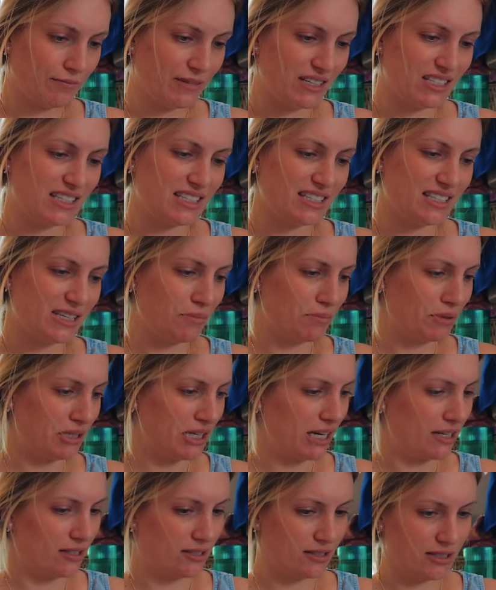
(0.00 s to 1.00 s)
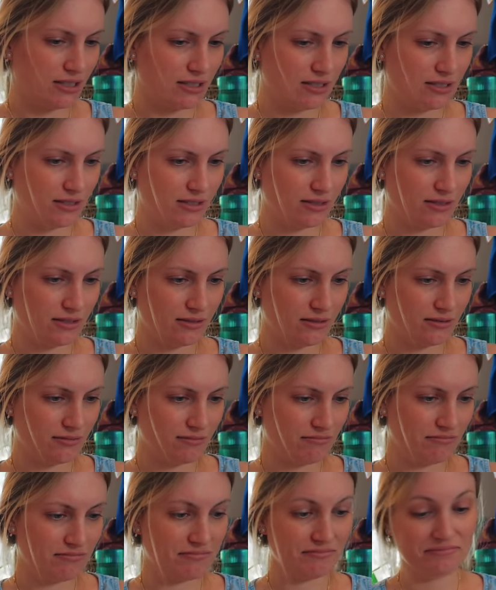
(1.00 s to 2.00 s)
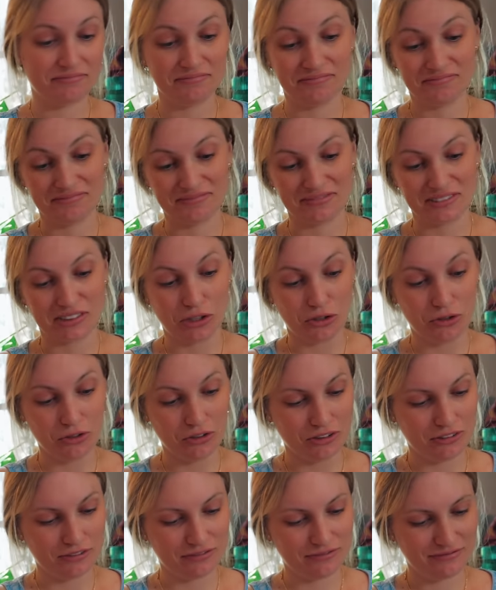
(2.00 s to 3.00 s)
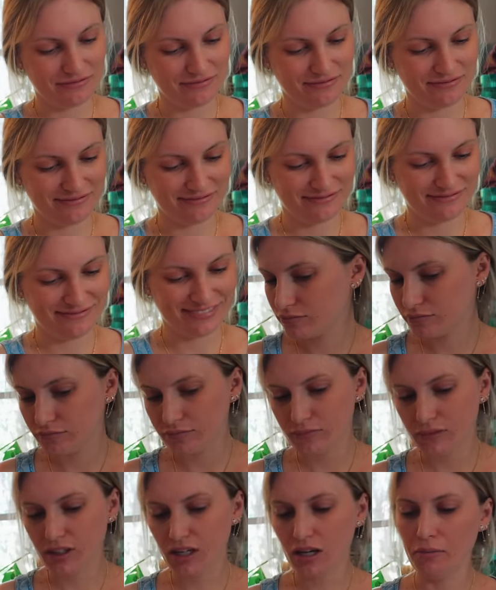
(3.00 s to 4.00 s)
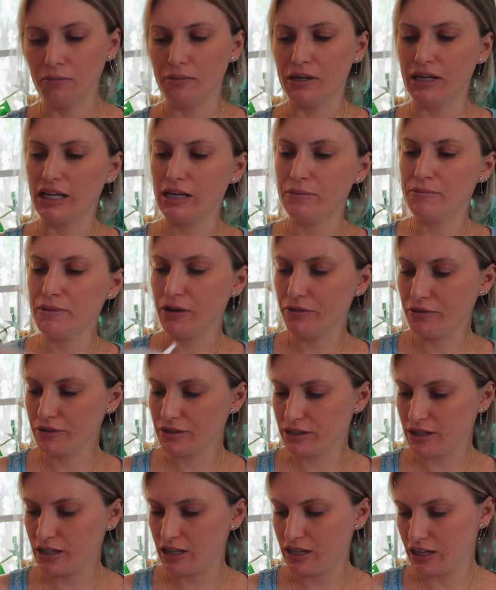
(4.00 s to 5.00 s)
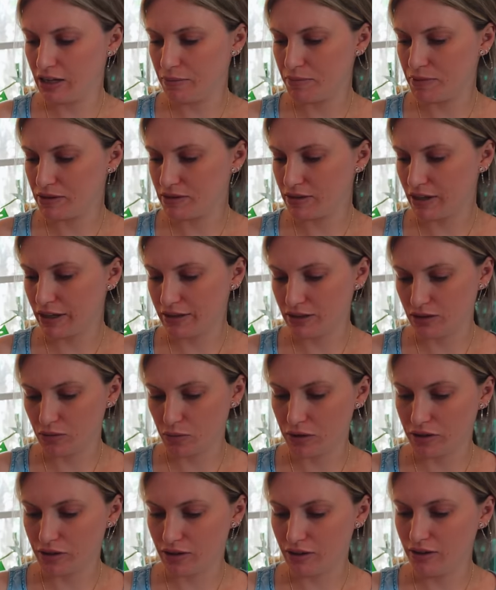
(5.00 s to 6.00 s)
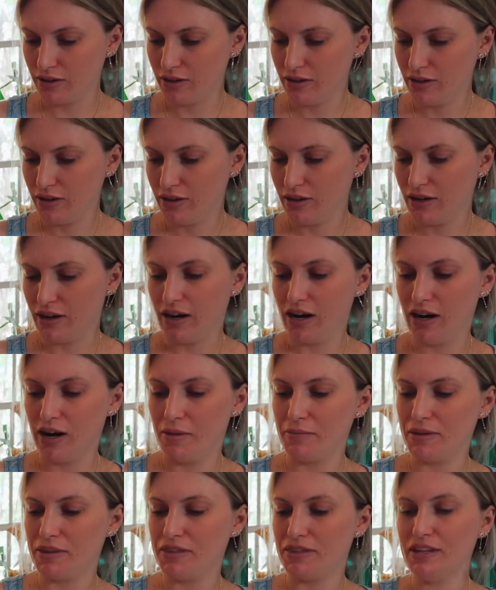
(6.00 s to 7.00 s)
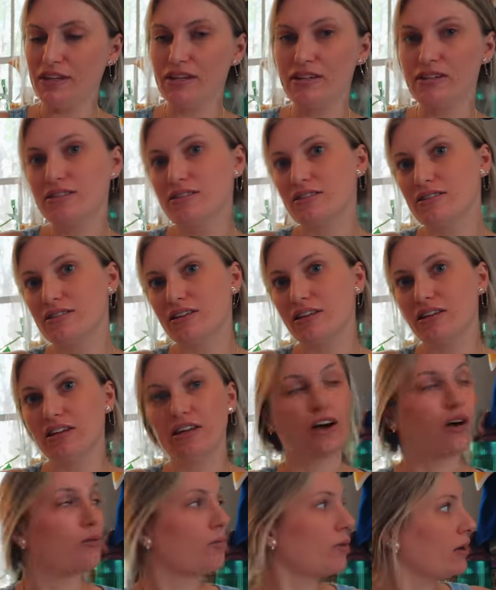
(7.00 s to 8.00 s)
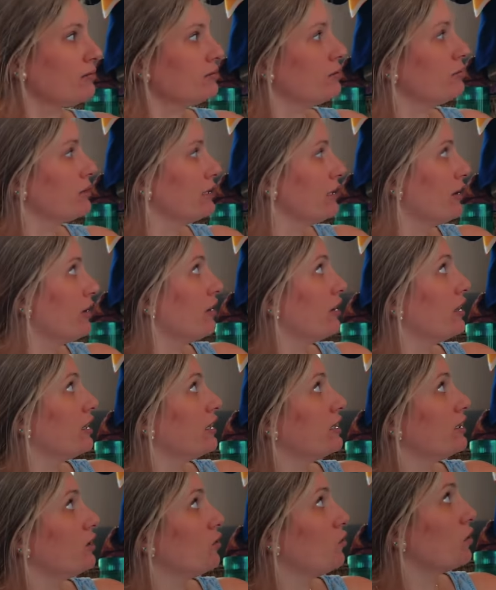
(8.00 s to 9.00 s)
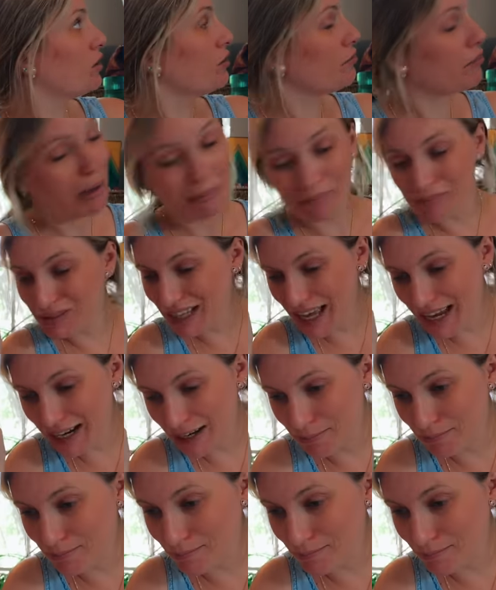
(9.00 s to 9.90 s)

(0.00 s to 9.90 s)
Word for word: mississippiensis. Cool. I'm going to keep that receipt, keep the sites with it. Um, but this is going to go probably on one of my black